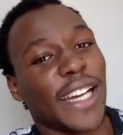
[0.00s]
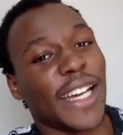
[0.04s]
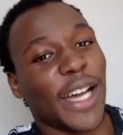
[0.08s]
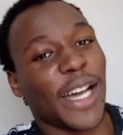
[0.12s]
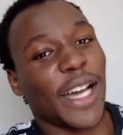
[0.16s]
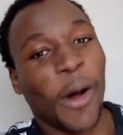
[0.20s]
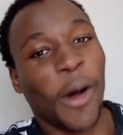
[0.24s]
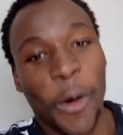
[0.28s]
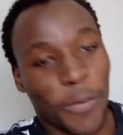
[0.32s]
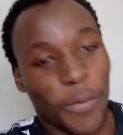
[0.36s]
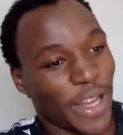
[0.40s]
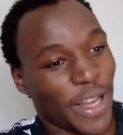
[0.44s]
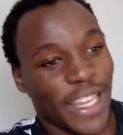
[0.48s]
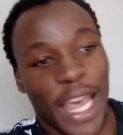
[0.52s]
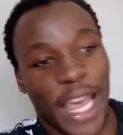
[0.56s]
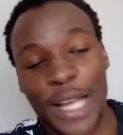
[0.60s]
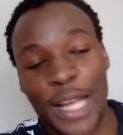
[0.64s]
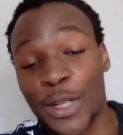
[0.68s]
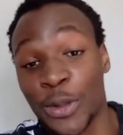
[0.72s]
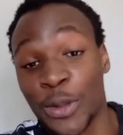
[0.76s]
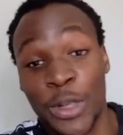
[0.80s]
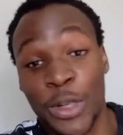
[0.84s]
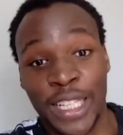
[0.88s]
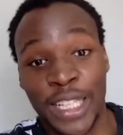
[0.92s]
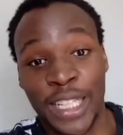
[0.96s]
all my cash
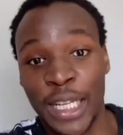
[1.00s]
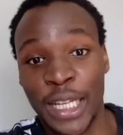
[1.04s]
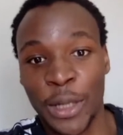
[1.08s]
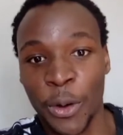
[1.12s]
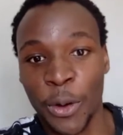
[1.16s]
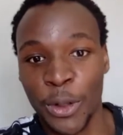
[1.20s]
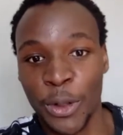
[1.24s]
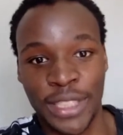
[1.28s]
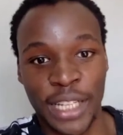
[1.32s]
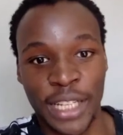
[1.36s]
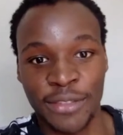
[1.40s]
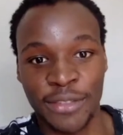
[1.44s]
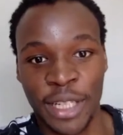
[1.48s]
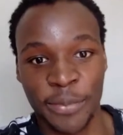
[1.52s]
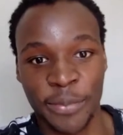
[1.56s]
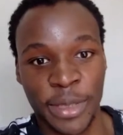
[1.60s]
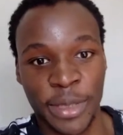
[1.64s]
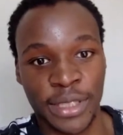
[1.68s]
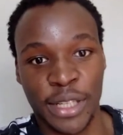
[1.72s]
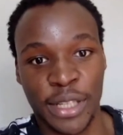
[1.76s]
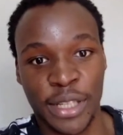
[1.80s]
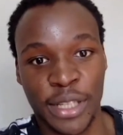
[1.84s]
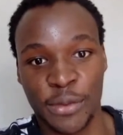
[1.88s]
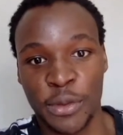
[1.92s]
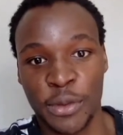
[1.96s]
is already all saved up and
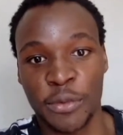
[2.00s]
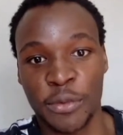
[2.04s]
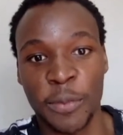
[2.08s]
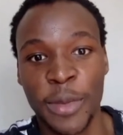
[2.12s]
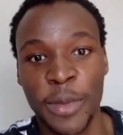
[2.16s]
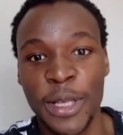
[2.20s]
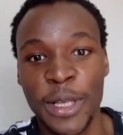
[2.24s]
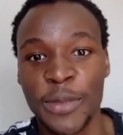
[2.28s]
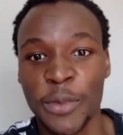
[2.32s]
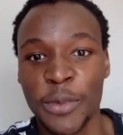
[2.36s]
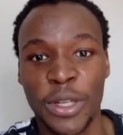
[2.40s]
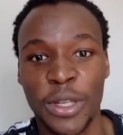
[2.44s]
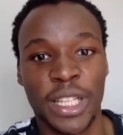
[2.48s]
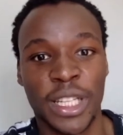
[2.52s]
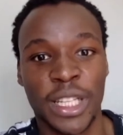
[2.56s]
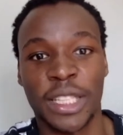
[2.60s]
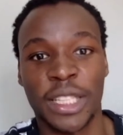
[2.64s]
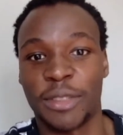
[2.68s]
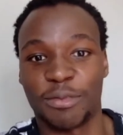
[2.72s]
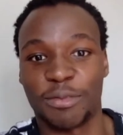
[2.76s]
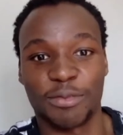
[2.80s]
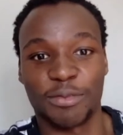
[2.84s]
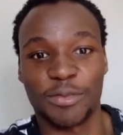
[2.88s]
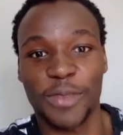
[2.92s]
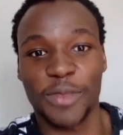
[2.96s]
stuff. So for me, it's more like
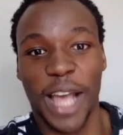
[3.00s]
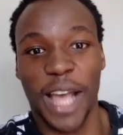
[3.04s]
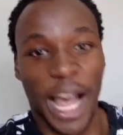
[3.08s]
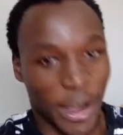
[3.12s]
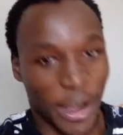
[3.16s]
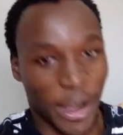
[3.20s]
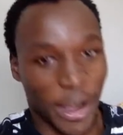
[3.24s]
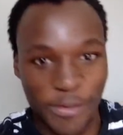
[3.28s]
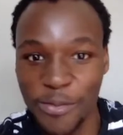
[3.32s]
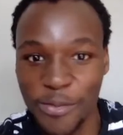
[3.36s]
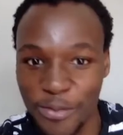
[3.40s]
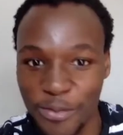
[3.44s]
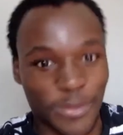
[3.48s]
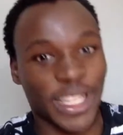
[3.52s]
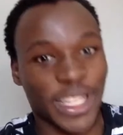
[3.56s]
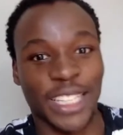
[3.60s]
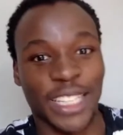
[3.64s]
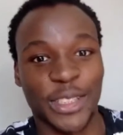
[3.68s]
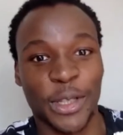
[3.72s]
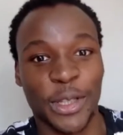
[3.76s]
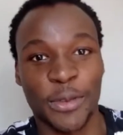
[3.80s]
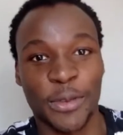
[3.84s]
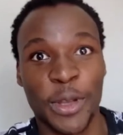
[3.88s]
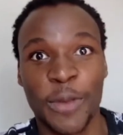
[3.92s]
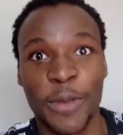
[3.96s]
I'm
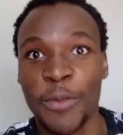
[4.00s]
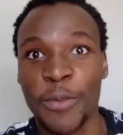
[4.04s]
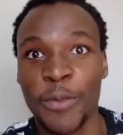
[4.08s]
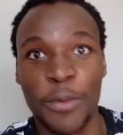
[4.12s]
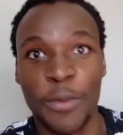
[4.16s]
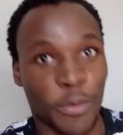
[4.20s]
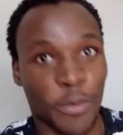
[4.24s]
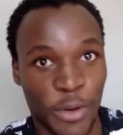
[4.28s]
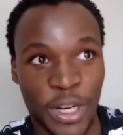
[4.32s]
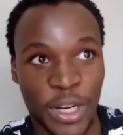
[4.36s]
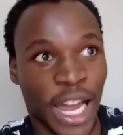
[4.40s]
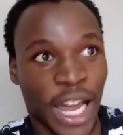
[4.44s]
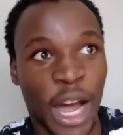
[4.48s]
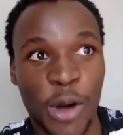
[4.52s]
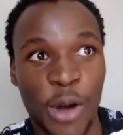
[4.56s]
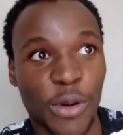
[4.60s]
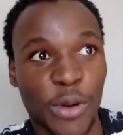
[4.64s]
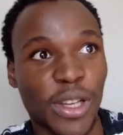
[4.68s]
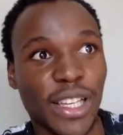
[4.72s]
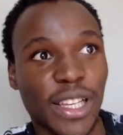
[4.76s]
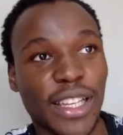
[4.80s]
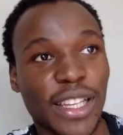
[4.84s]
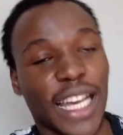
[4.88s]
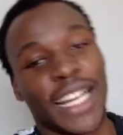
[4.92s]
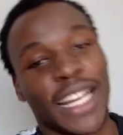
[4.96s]
settled for now,
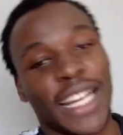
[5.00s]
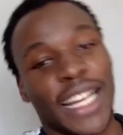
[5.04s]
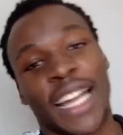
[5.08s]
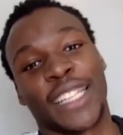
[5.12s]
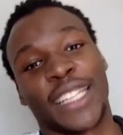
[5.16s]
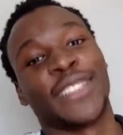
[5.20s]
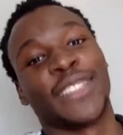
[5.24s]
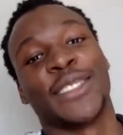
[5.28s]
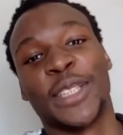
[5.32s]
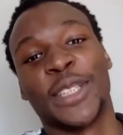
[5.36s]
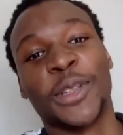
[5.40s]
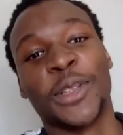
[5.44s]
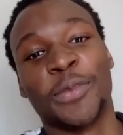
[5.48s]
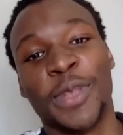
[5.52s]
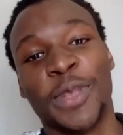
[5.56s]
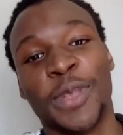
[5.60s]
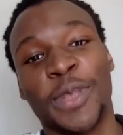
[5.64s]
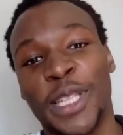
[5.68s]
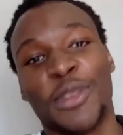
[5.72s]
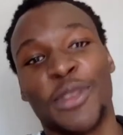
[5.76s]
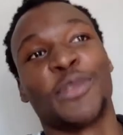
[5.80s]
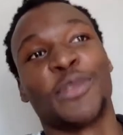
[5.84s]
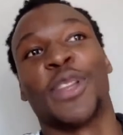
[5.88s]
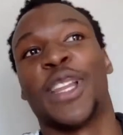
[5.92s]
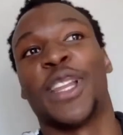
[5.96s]
and I can still be
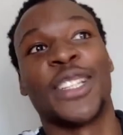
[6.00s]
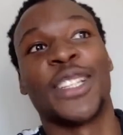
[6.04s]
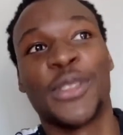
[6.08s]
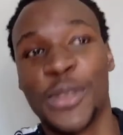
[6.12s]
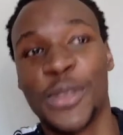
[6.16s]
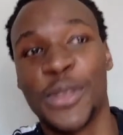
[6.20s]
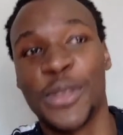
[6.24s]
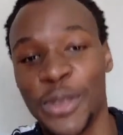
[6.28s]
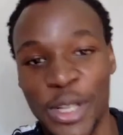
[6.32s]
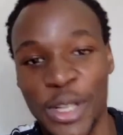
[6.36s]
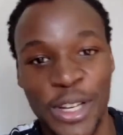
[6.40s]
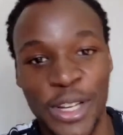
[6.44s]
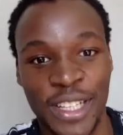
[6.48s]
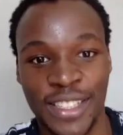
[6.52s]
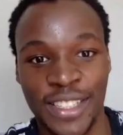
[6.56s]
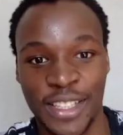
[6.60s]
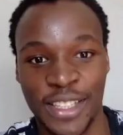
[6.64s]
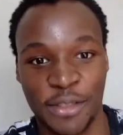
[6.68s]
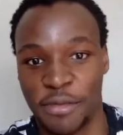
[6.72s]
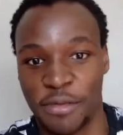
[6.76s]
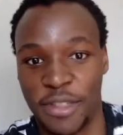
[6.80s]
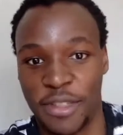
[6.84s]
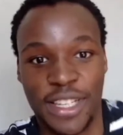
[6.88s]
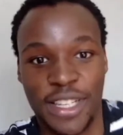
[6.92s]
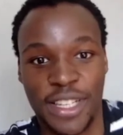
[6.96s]
even for the next 2 years
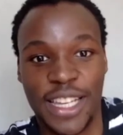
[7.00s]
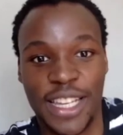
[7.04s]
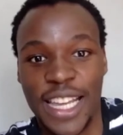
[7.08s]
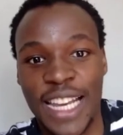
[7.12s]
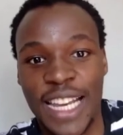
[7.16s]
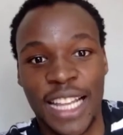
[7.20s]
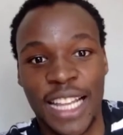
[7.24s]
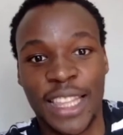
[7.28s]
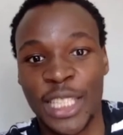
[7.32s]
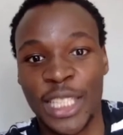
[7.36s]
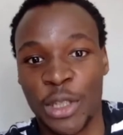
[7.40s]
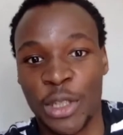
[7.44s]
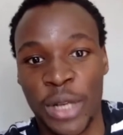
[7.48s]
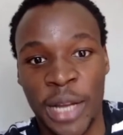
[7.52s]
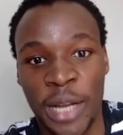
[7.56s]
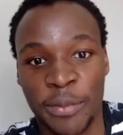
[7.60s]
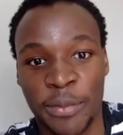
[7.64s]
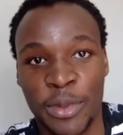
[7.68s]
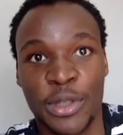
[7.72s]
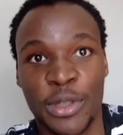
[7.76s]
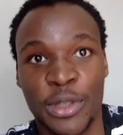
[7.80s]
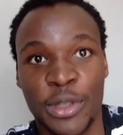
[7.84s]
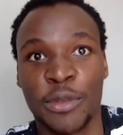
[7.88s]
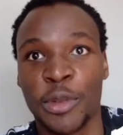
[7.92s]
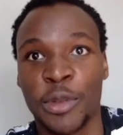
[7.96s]
if nothing's gonna happen.
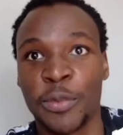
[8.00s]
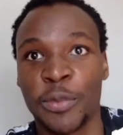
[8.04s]
So for